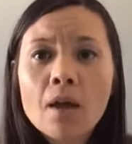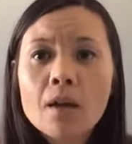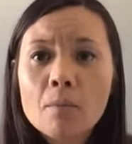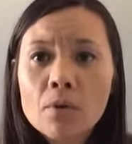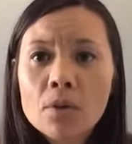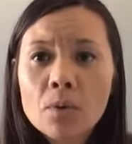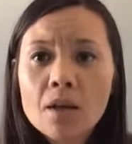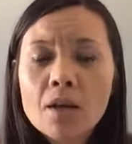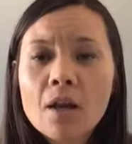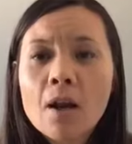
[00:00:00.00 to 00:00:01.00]
Number
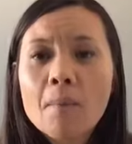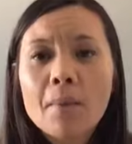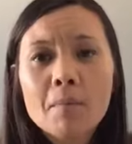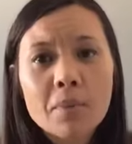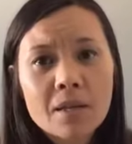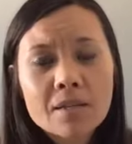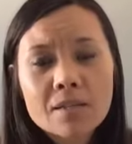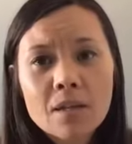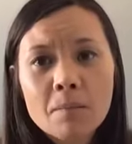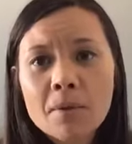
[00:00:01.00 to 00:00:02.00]
three, my
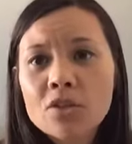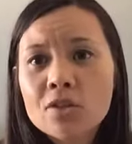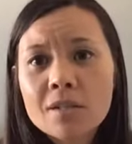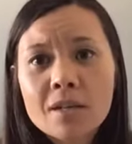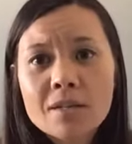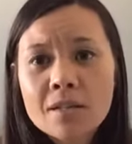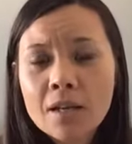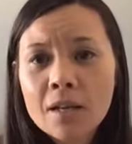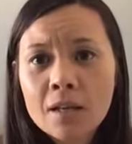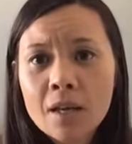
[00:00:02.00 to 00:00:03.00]
biggest tip, just get a
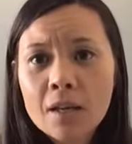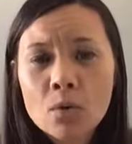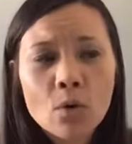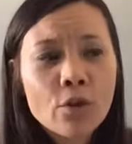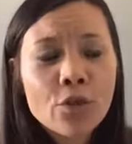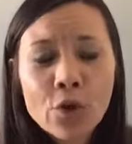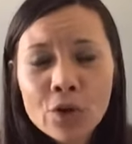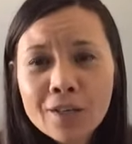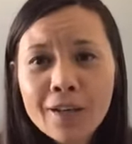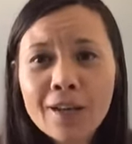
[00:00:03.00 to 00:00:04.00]
second kit or a
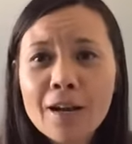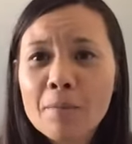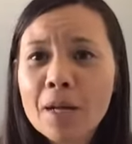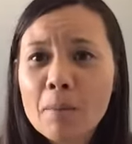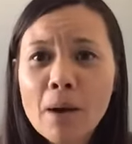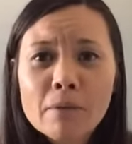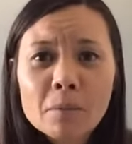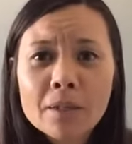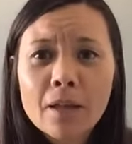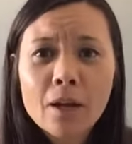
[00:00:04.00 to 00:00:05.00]
third kit. I mean, I'm
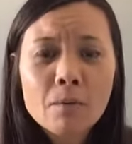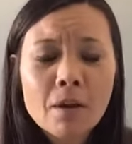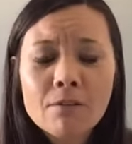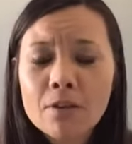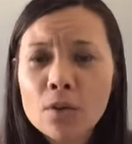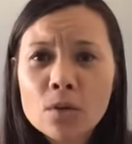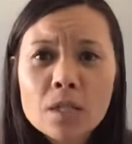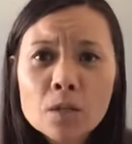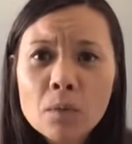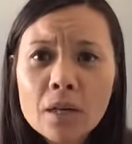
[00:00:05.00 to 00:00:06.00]
probably like on my fifth or
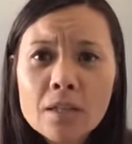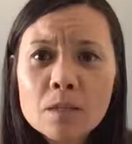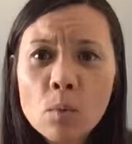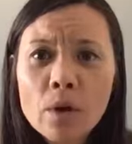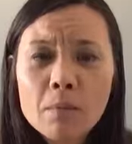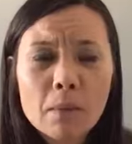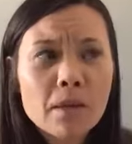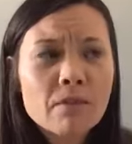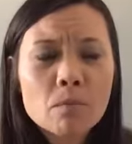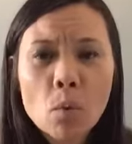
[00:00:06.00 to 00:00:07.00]
sixth one at this point, maybe
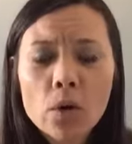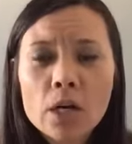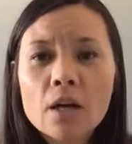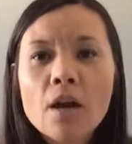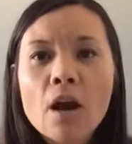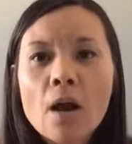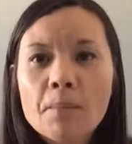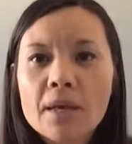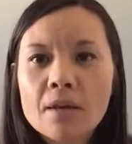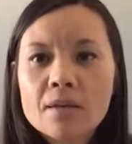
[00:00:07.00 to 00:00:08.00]
even more,
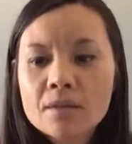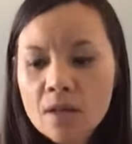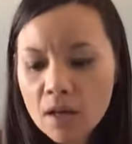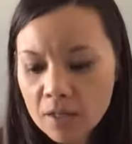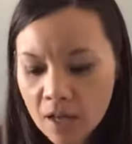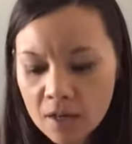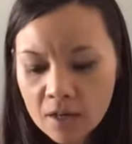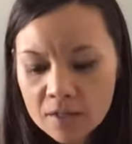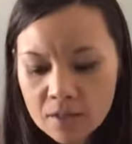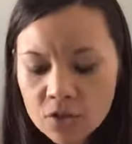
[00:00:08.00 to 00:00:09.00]
because again,
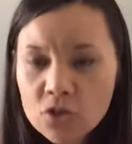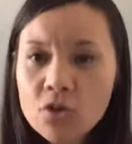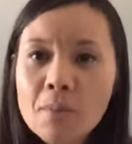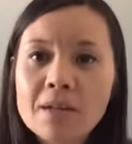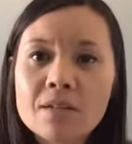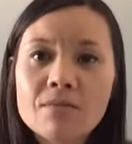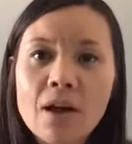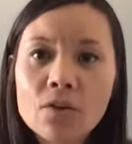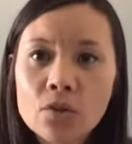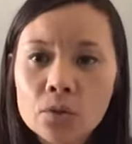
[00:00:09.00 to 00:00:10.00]
it's such a tremendous
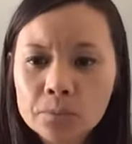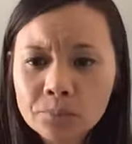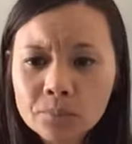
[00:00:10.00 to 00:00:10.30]
value.